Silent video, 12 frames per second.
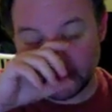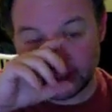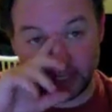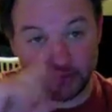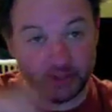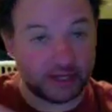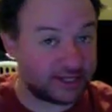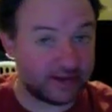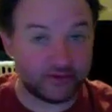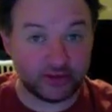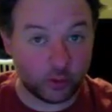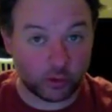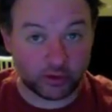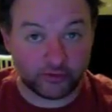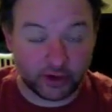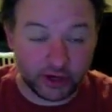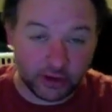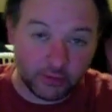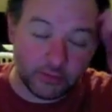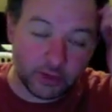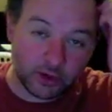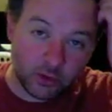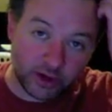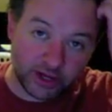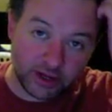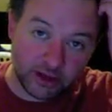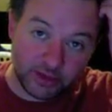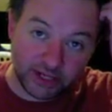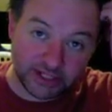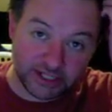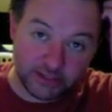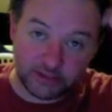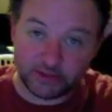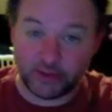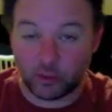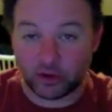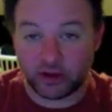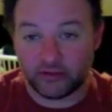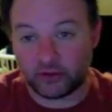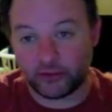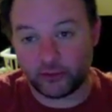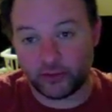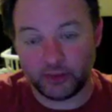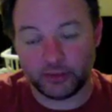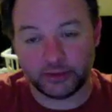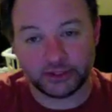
It definitely worked for him, according to him, and it seems to be working for other people.